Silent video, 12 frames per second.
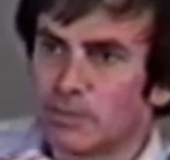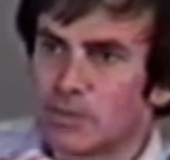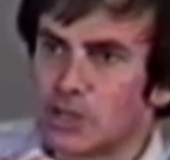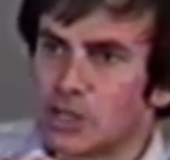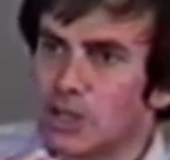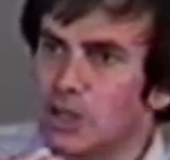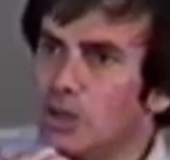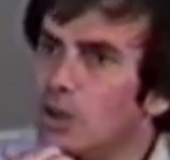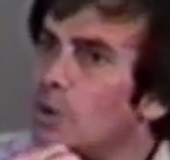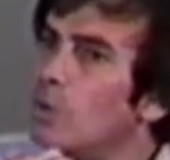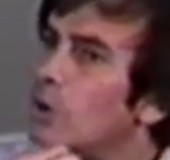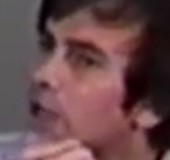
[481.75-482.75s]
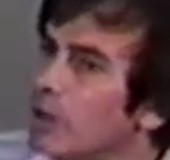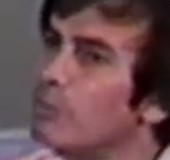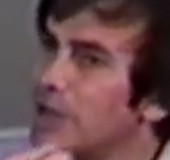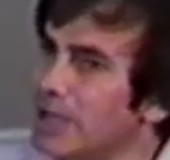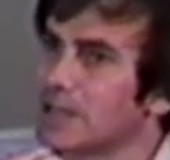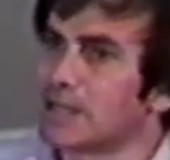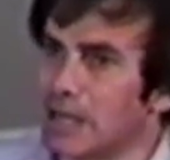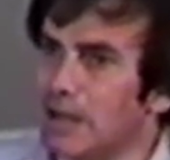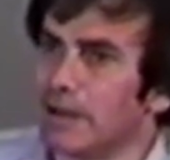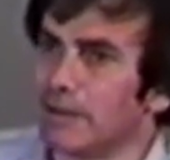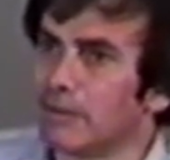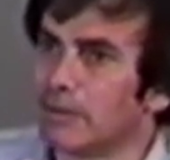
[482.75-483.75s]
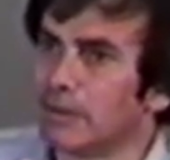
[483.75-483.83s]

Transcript: So you will be a slave.